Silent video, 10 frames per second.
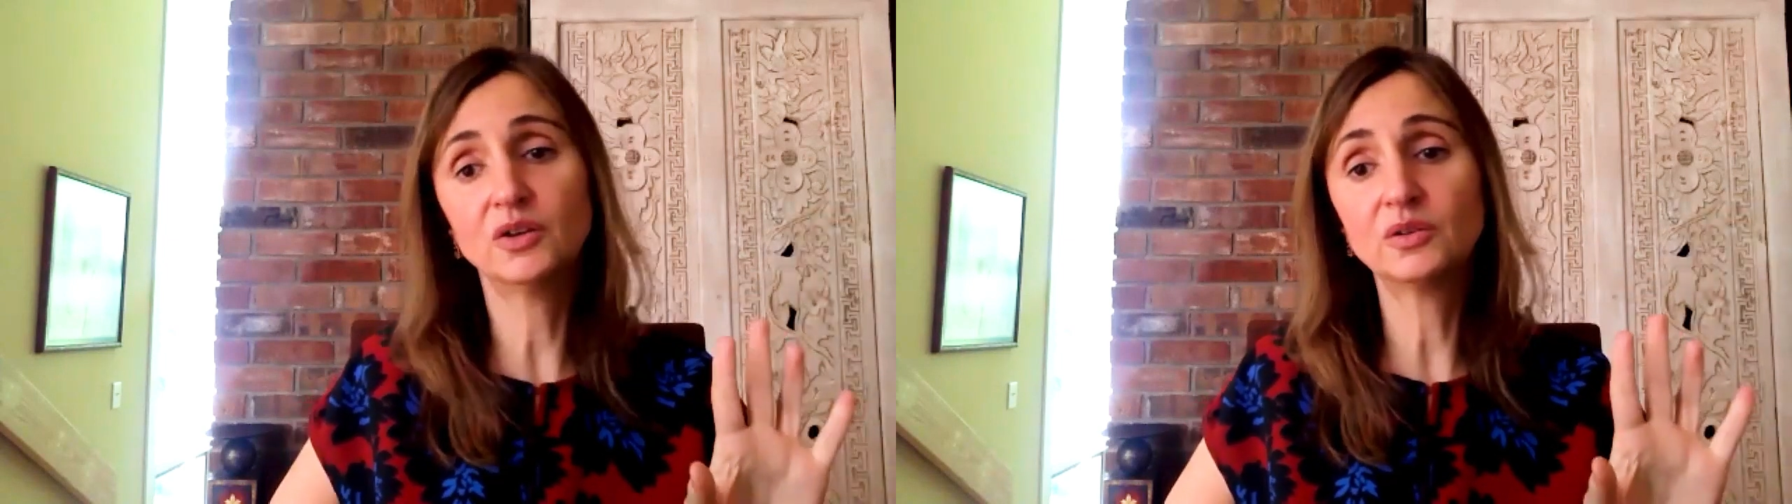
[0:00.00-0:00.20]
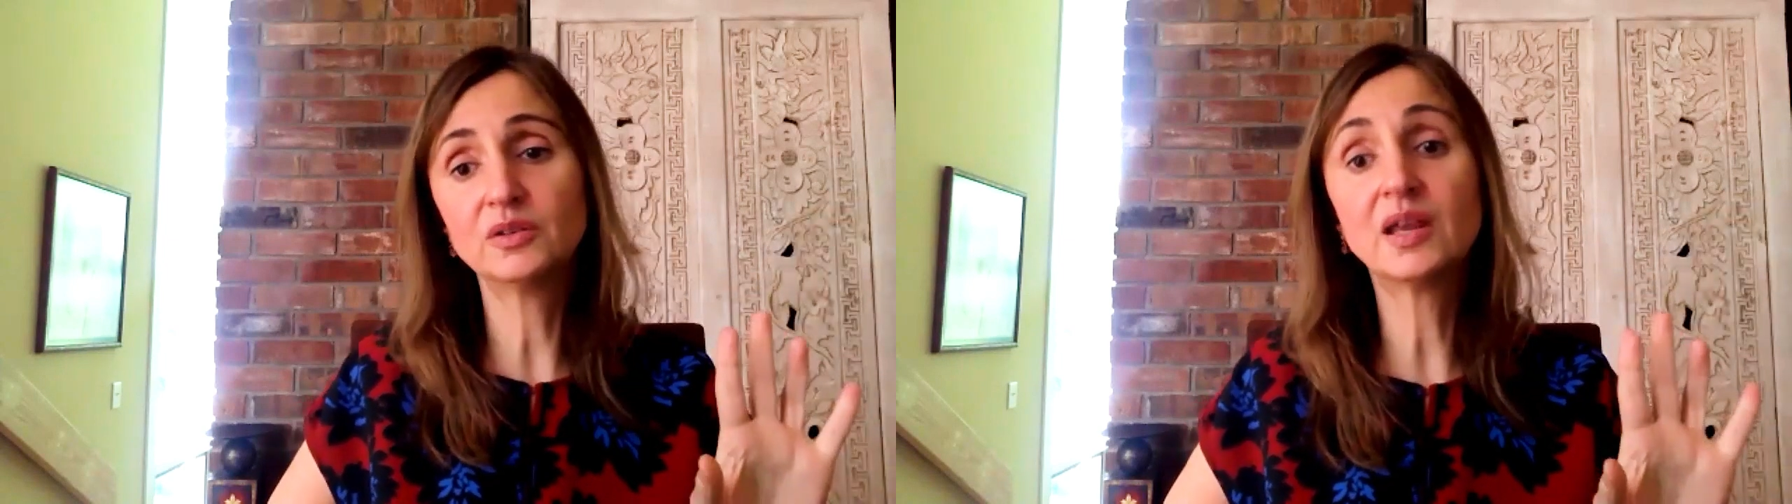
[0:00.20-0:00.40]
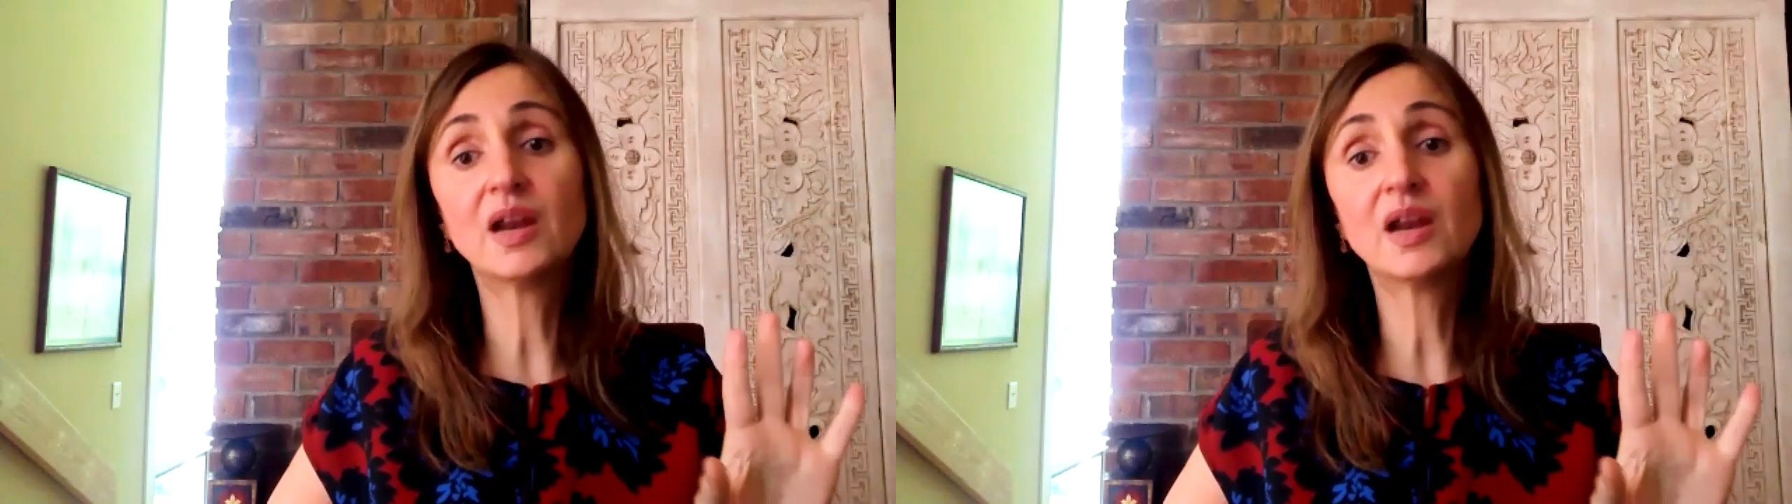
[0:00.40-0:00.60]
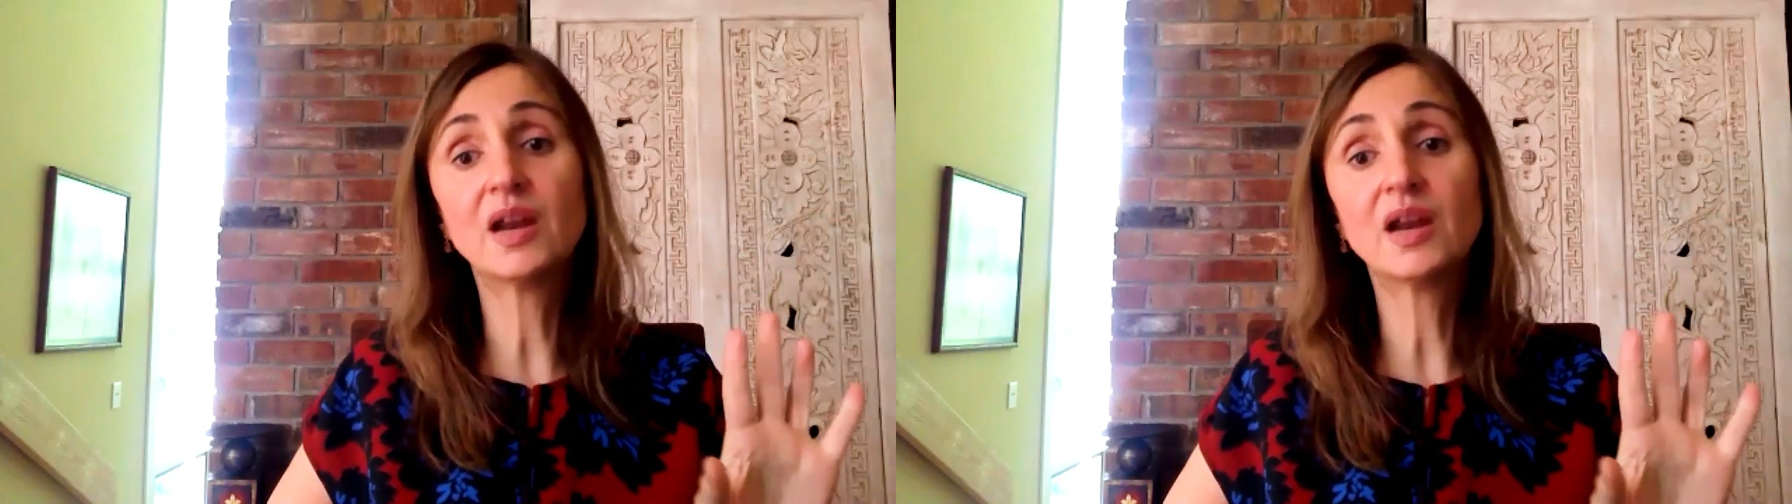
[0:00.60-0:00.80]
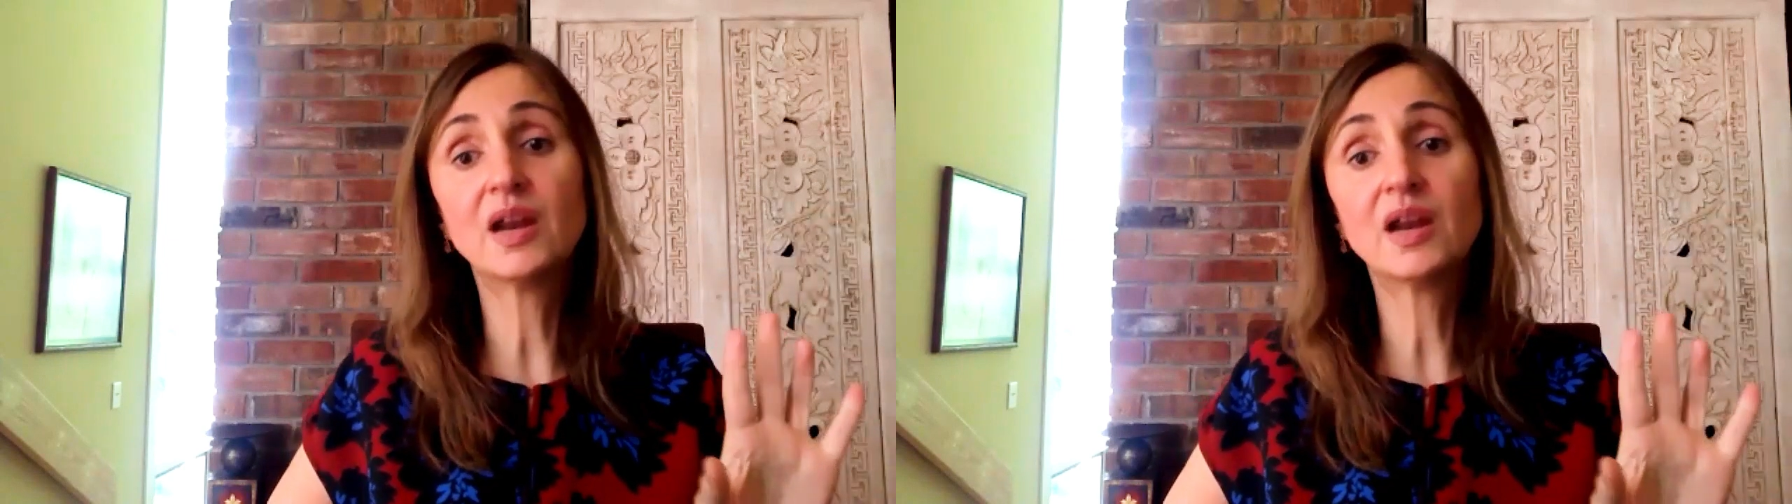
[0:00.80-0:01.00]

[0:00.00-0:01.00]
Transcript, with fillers: know, there